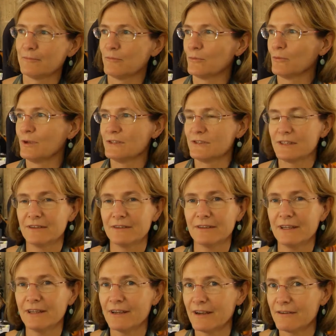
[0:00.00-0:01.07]

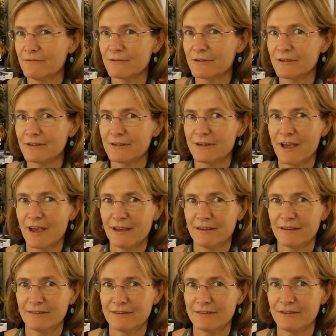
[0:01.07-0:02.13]
Recently, I've worked
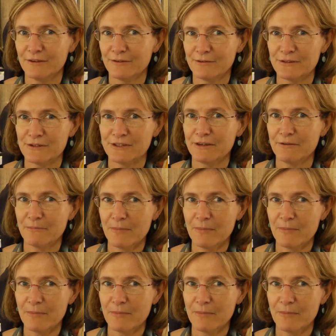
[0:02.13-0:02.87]
at the University of